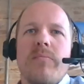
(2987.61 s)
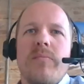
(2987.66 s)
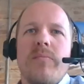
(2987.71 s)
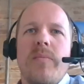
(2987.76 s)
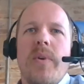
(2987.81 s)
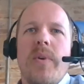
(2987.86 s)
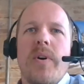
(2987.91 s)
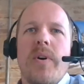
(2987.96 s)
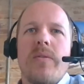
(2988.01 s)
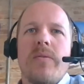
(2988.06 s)

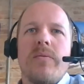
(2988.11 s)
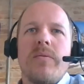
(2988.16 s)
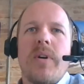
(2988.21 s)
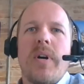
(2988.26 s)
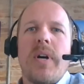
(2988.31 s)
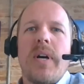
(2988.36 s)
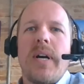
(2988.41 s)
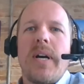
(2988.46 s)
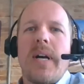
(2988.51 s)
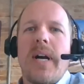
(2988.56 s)
No,
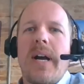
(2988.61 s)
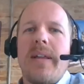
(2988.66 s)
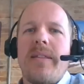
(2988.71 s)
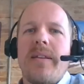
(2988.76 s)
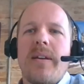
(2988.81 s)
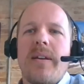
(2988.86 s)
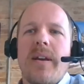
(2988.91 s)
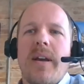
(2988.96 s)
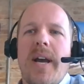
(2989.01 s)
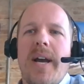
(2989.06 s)
I
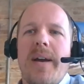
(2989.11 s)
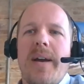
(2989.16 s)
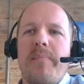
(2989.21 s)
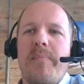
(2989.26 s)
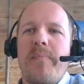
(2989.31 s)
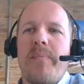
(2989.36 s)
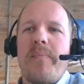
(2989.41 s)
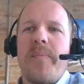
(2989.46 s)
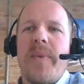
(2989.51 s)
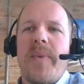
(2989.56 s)
think I'm
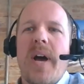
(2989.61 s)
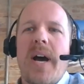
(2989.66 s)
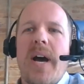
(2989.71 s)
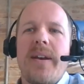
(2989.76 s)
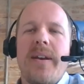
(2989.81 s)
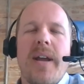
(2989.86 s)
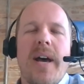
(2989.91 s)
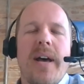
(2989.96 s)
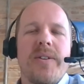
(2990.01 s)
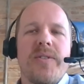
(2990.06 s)
not
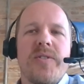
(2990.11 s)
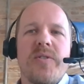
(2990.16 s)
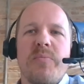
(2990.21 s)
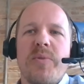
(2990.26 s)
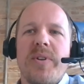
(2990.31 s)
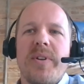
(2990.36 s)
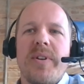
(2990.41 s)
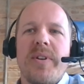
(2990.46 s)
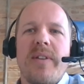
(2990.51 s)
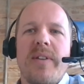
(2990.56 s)

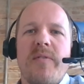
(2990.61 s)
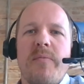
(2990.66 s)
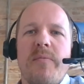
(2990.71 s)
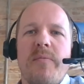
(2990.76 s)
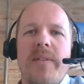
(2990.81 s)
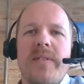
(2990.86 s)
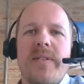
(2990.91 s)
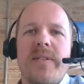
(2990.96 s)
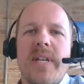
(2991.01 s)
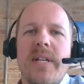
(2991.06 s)
knowledgeable enough
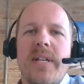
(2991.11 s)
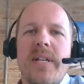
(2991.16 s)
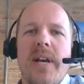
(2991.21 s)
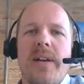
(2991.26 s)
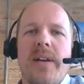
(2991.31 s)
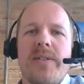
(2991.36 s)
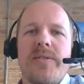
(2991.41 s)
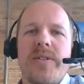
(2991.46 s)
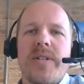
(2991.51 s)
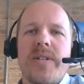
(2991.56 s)
about the
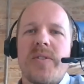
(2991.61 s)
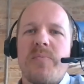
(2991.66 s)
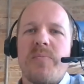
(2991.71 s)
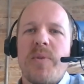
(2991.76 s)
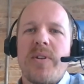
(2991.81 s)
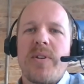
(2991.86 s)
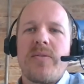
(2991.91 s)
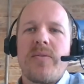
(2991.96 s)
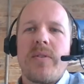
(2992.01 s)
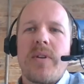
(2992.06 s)
technology to
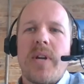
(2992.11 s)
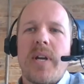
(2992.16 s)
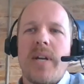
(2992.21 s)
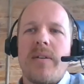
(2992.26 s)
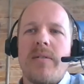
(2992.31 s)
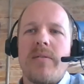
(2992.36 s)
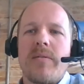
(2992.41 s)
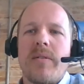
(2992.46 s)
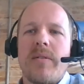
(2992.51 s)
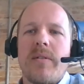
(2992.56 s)
speak to it. I
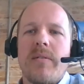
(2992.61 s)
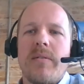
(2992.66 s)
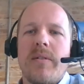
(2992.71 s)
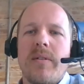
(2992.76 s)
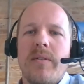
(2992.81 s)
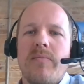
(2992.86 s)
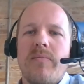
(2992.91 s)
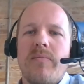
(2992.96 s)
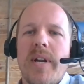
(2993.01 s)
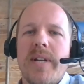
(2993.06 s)
know
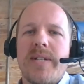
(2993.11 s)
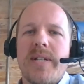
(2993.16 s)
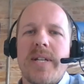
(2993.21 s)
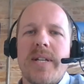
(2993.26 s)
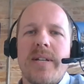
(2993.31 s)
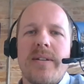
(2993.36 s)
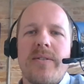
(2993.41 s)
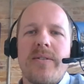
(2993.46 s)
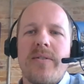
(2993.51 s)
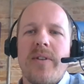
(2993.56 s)
Reggie
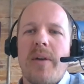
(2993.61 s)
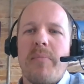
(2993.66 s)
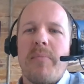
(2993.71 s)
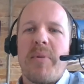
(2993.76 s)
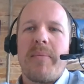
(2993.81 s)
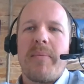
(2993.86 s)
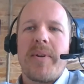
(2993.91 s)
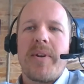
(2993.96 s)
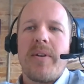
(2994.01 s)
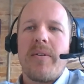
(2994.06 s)
and Kunal
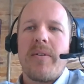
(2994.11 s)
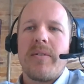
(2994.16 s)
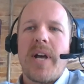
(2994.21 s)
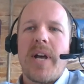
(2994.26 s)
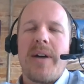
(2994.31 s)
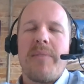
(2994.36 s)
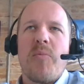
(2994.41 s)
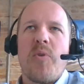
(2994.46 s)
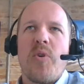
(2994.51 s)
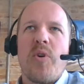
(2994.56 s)
probably know a
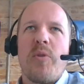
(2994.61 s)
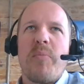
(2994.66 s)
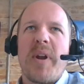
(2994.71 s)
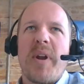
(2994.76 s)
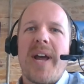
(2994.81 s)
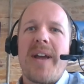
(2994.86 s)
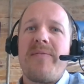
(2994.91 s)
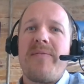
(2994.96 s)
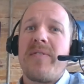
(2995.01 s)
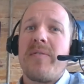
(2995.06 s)
lot more, but
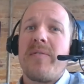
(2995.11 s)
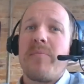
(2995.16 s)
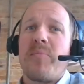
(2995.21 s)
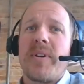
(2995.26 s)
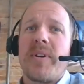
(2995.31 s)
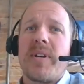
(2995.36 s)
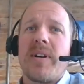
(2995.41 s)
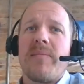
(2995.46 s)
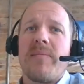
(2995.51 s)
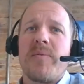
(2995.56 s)
I feel pretty
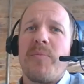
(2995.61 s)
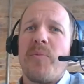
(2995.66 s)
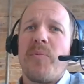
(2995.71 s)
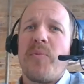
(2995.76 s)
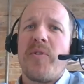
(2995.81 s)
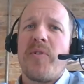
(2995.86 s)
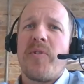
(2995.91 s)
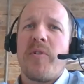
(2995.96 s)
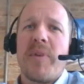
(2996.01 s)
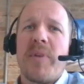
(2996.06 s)
comfortable
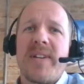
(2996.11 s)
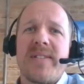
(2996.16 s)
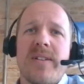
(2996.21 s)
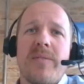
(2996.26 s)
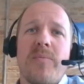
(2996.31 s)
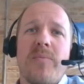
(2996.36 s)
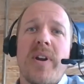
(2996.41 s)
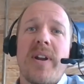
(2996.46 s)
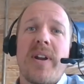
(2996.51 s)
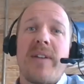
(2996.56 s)
with it based on
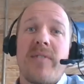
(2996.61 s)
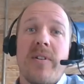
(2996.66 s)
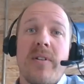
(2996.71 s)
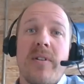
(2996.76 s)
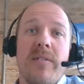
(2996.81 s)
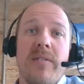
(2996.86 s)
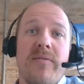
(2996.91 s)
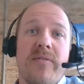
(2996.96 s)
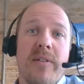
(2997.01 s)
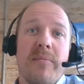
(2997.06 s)
what I've
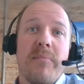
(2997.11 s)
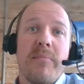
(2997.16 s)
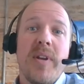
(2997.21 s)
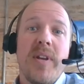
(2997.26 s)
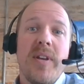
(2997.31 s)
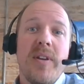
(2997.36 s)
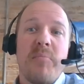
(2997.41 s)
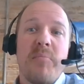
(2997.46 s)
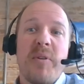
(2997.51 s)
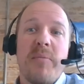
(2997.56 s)
heard from
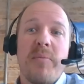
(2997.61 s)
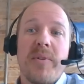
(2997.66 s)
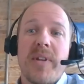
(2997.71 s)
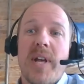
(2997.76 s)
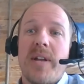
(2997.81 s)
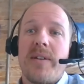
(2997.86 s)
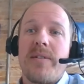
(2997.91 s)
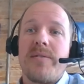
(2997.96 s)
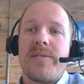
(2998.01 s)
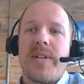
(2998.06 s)
people that
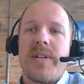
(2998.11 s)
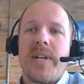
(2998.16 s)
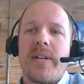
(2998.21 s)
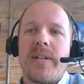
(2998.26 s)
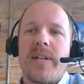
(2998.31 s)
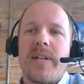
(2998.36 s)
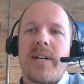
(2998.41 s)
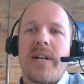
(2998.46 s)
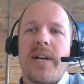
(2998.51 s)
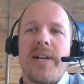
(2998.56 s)
understand
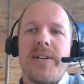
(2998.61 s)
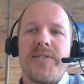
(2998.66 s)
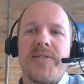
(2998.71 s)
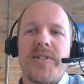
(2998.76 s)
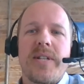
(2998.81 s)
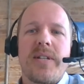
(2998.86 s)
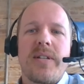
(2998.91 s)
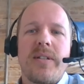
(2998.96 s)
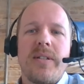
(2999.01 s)
technology.